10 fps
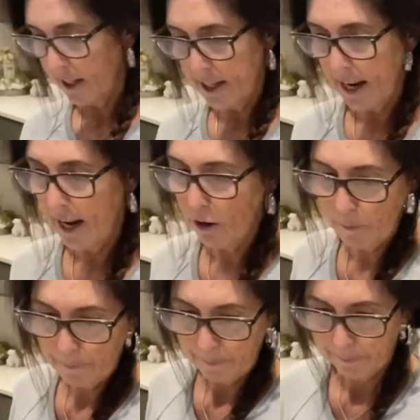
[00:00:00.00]
now,
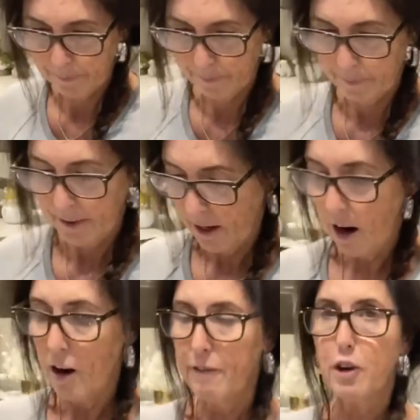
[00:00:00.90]

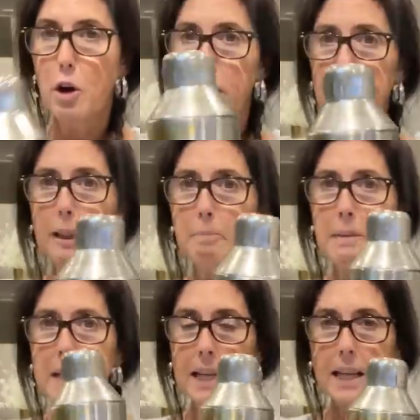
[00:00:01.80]
I've got little
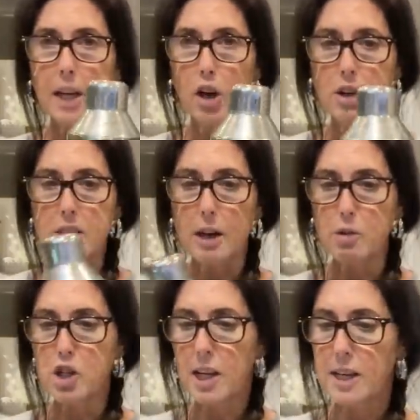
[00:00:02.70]
mini cocktail
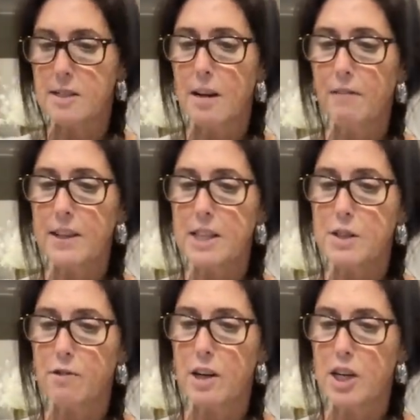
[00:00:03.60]
shakers. I've had
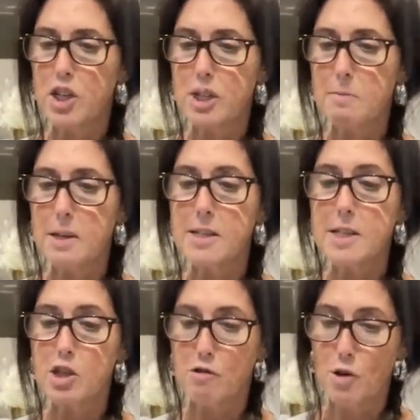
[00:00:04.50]
this for ages. My
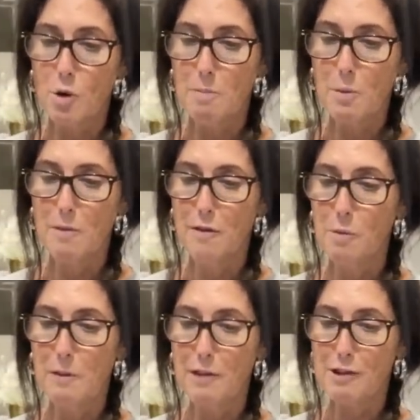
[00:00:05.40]
sister-in-law bought them for
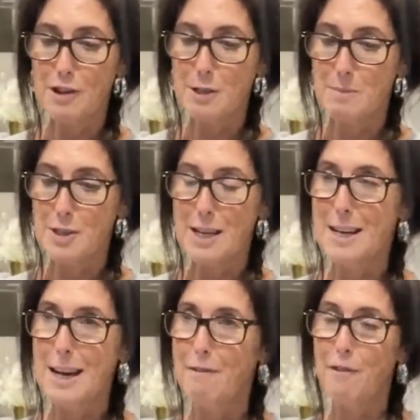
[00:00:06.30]
me for Christmas
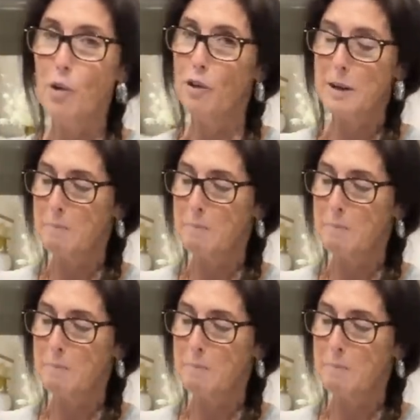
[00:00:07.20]
in four in a